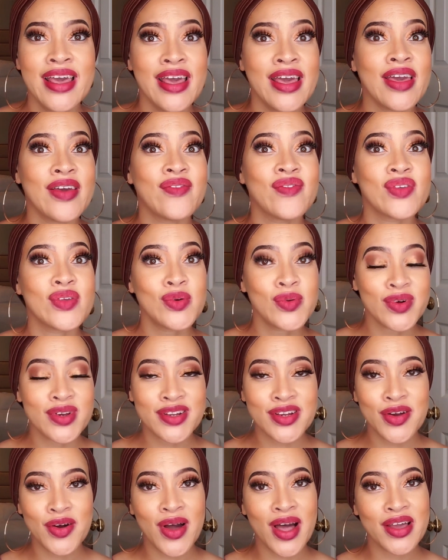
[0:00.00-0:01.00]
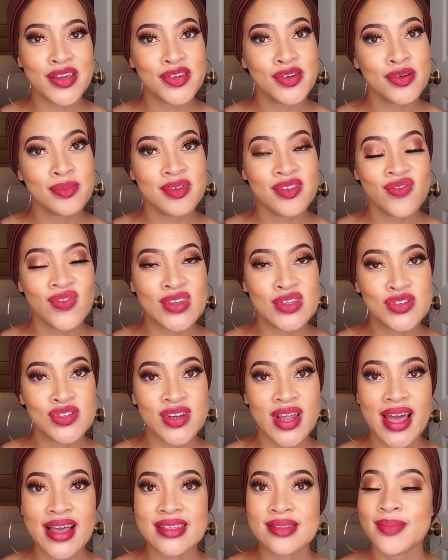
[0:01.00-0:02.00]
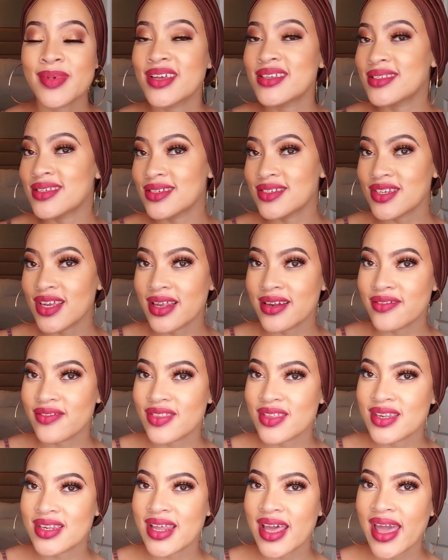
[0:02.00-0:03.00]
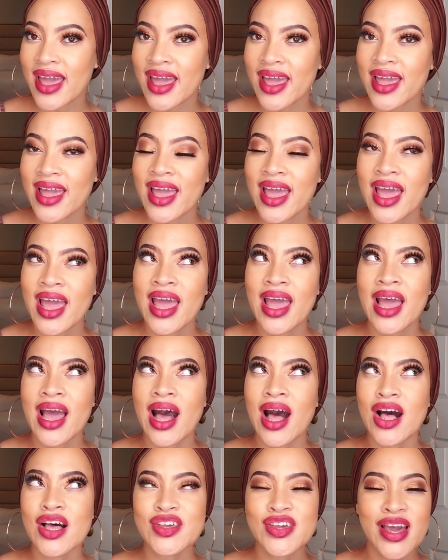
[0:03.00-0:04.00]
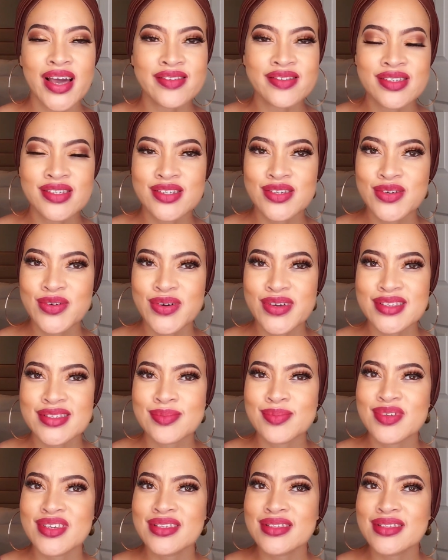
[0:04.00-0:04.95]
If you want to know how you can be featured as my sunshine of the day, all you have to do is be